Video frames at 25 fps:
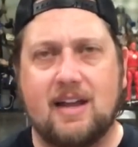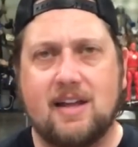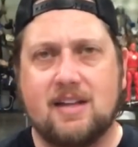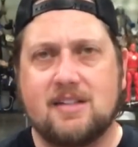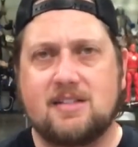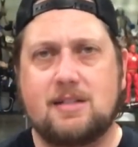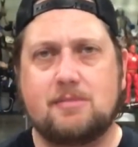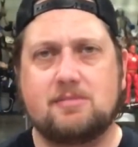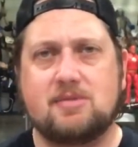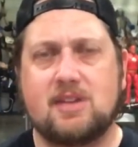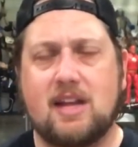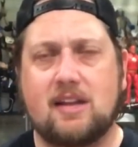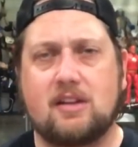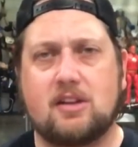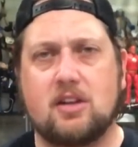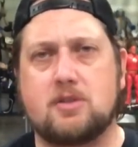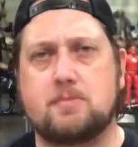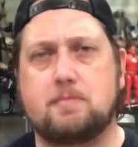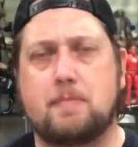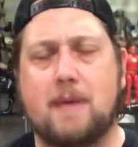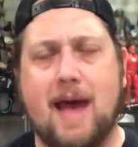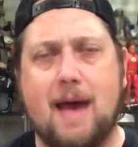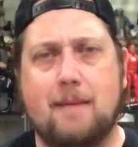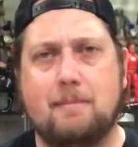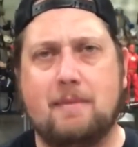It seems like there's
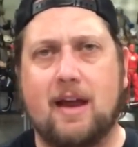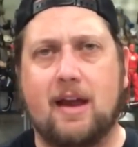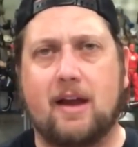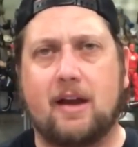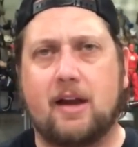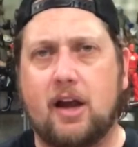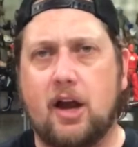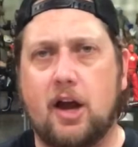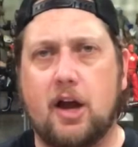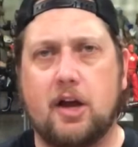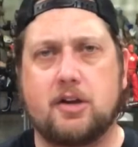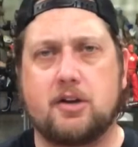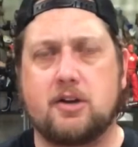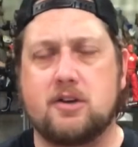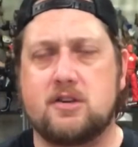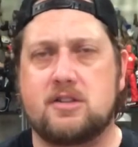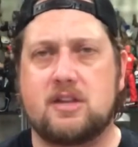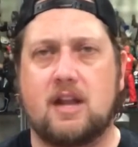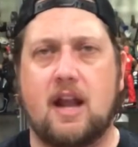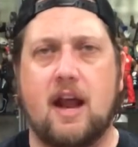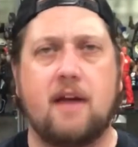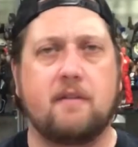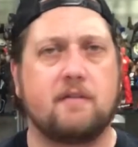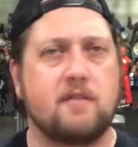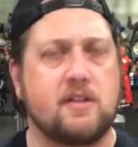Batman characters
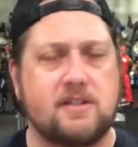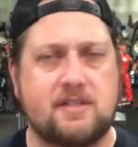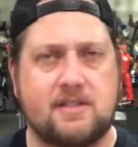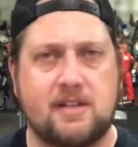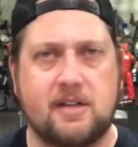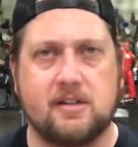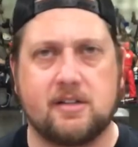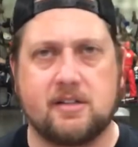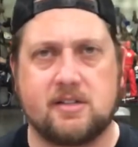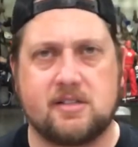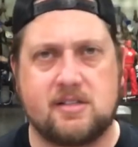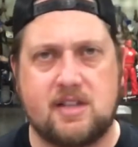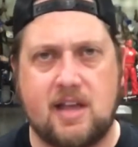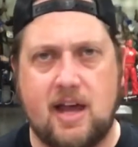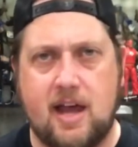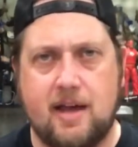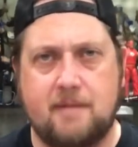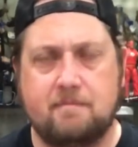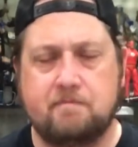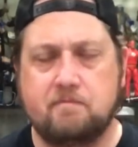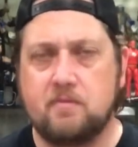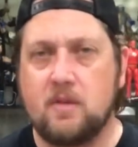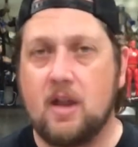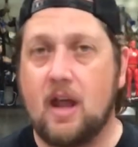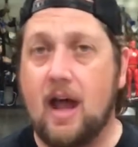in every single
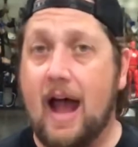set.